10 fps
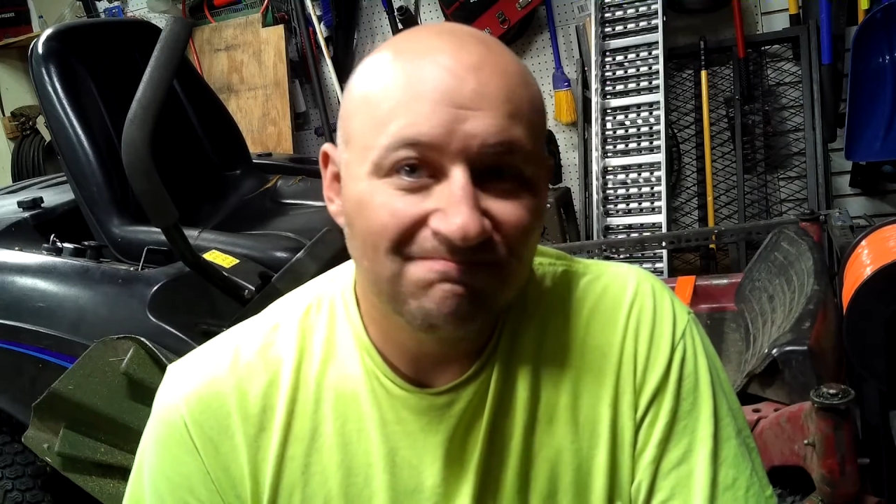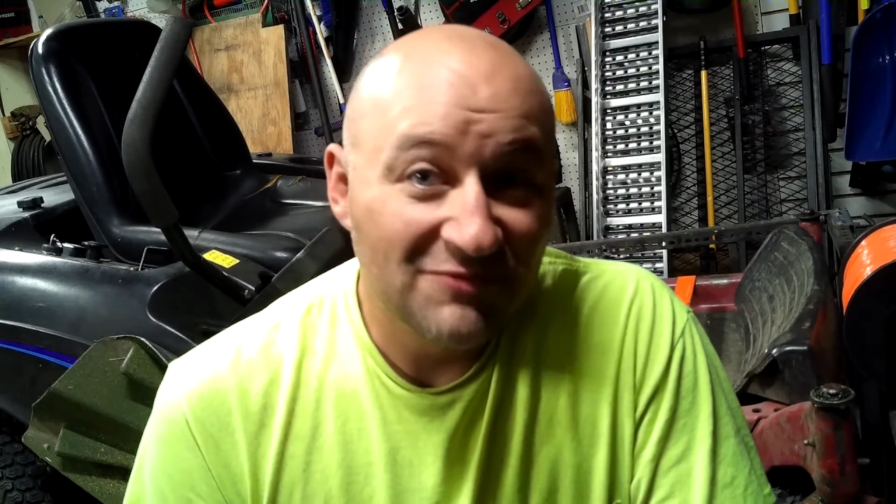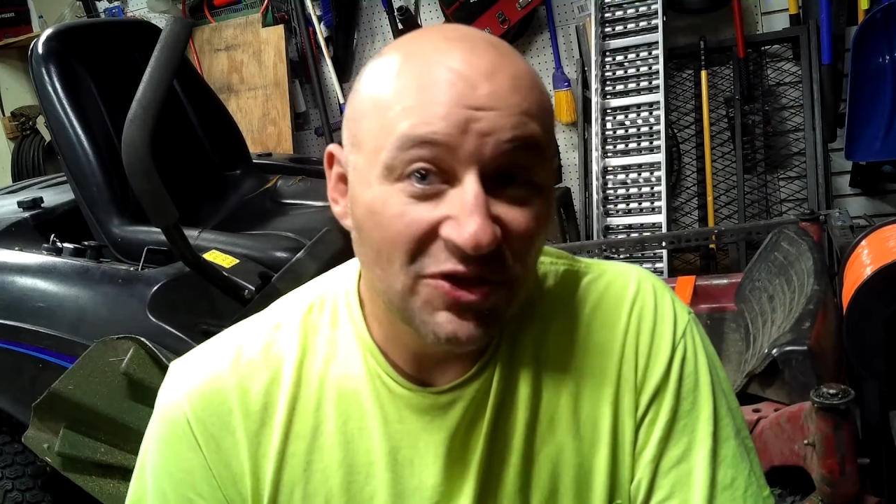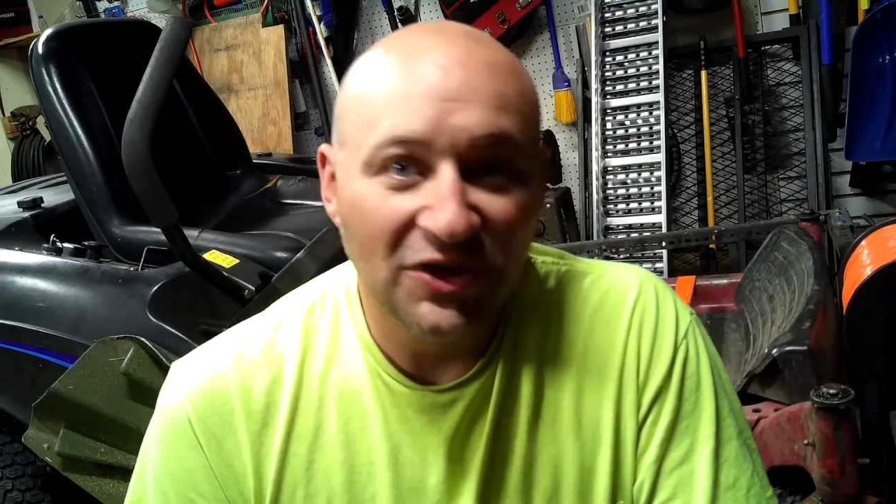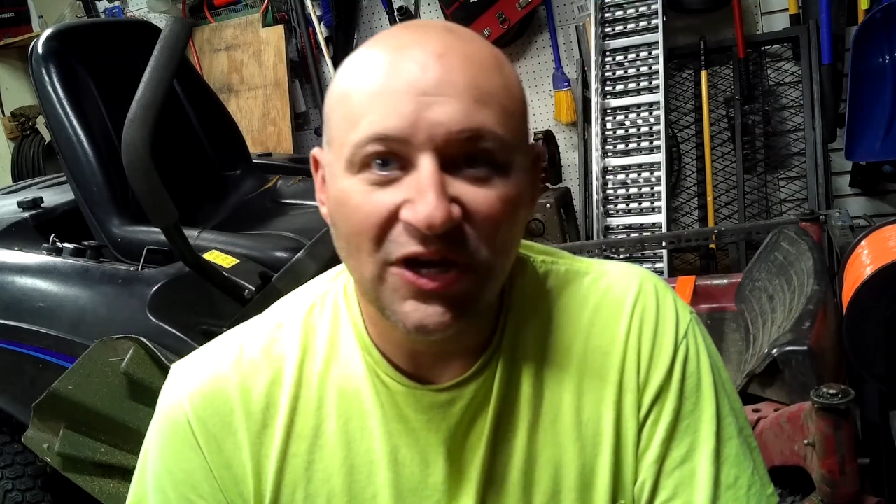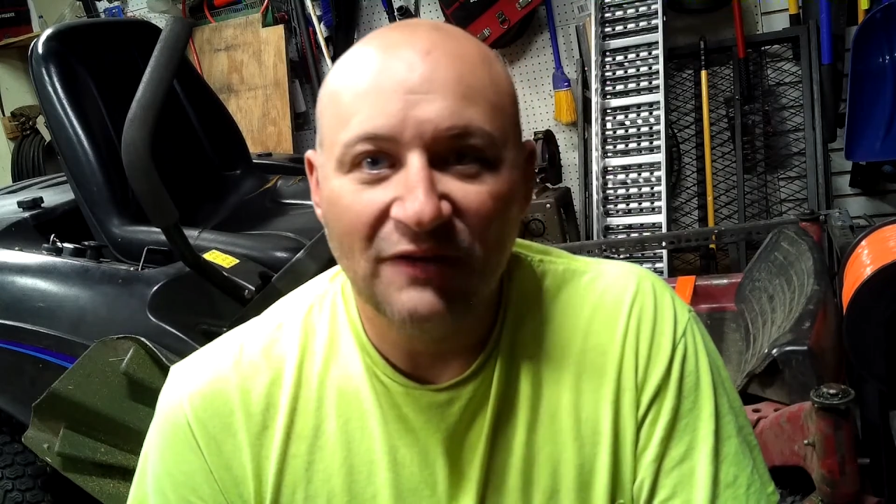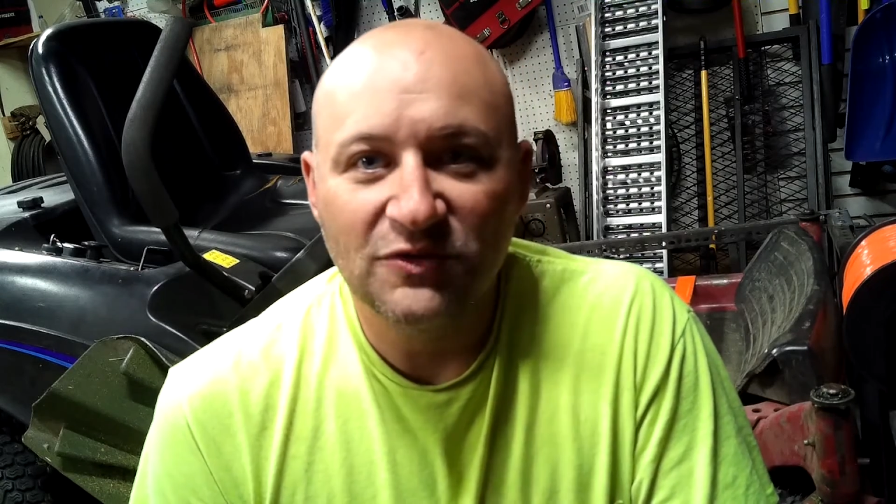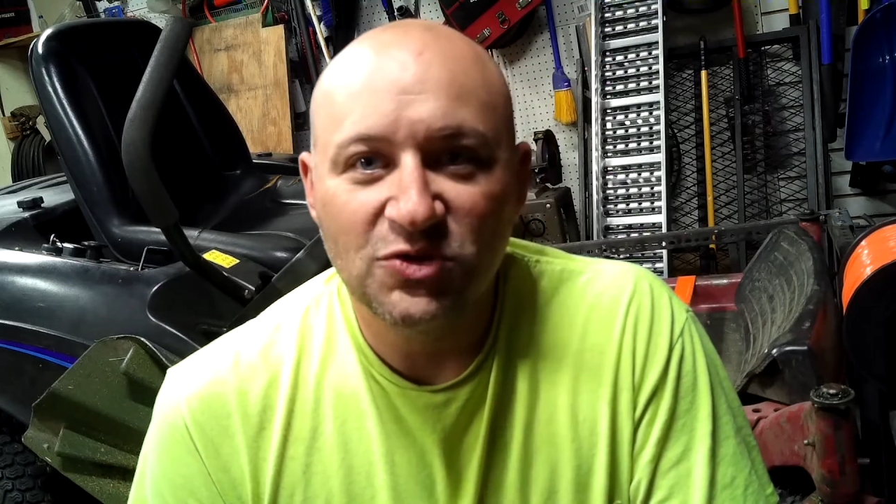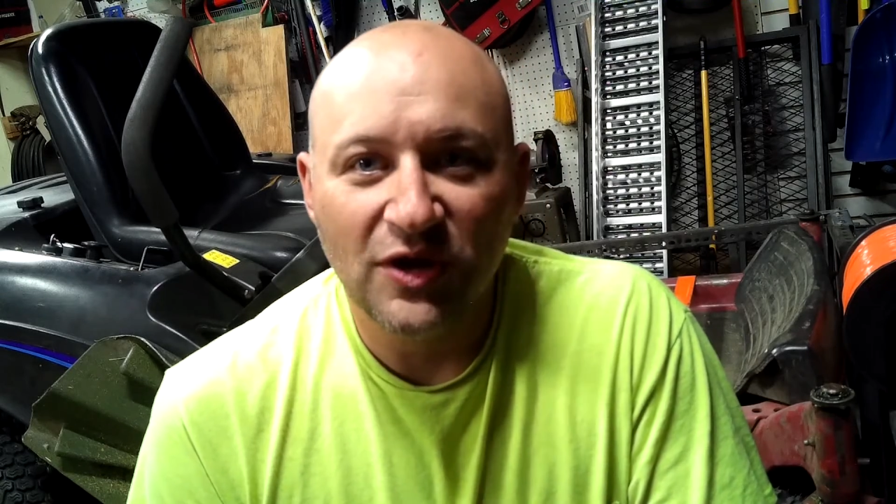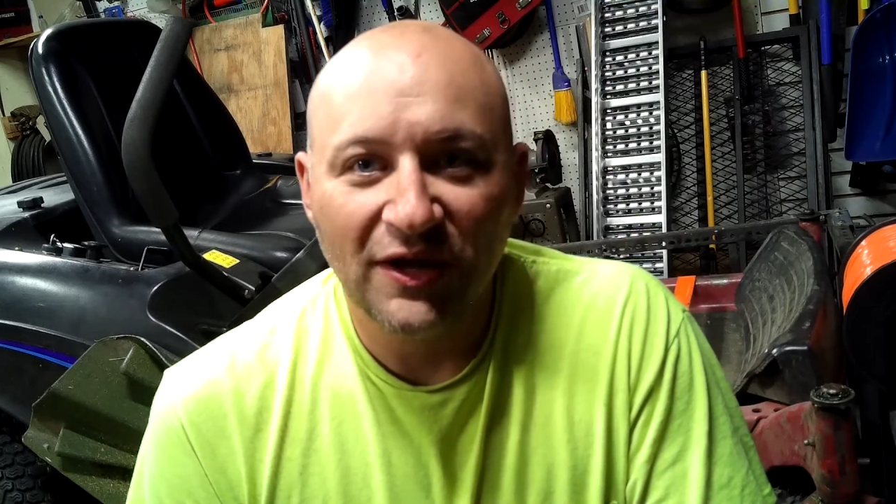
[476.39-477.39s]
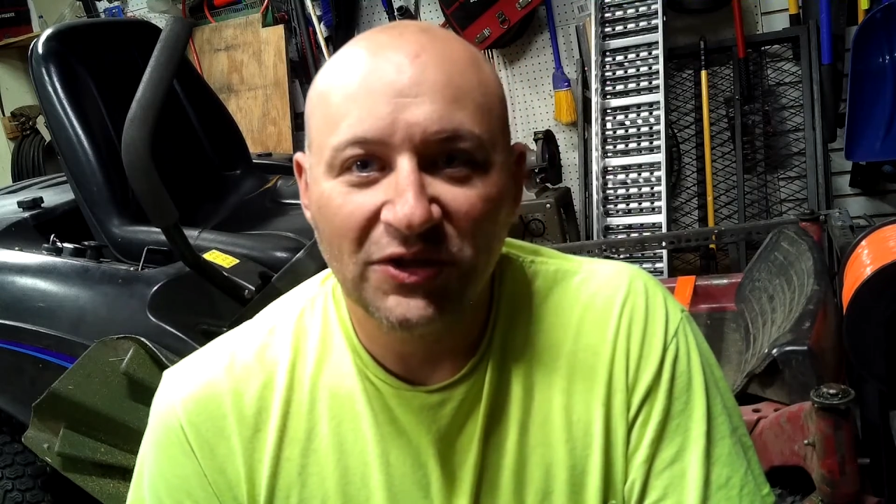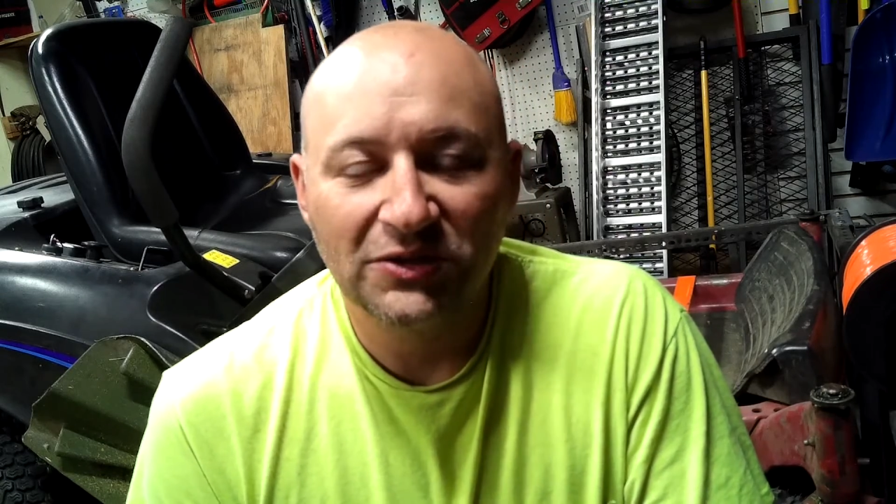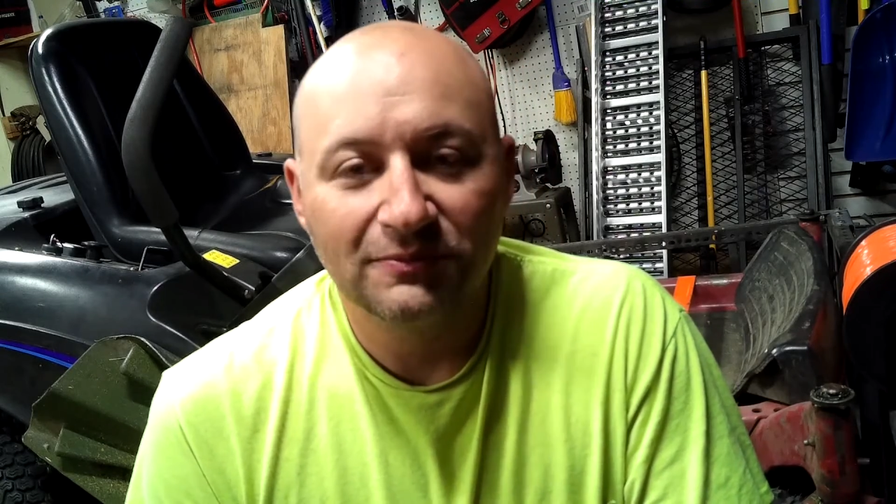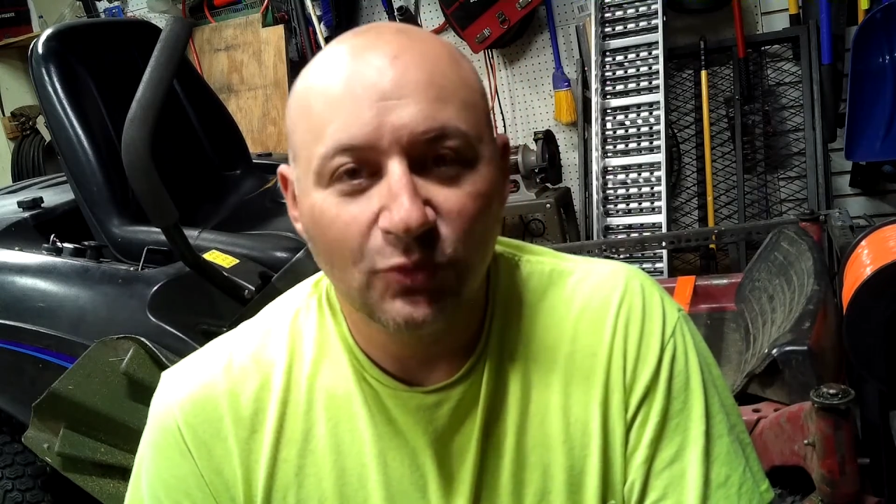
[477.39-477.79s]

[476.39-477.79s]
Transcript: took it off the trailer,